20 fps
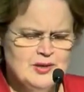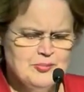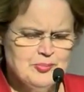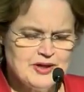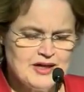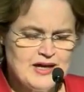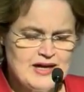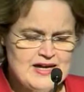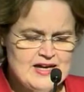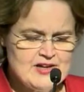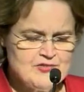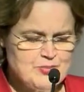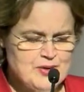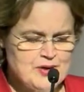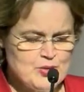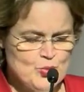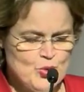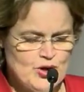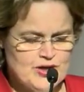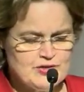But I have
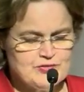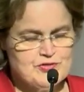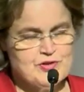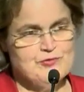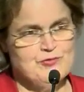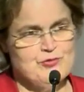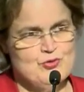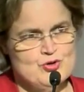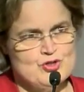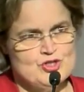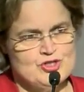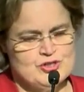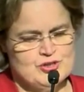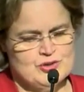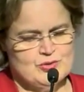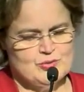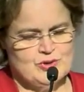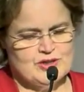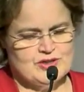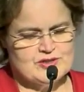been one of the
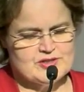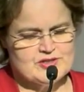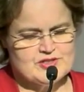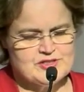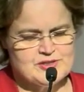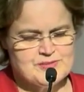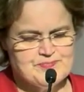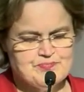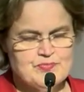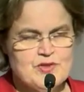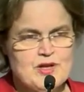fortunate ones,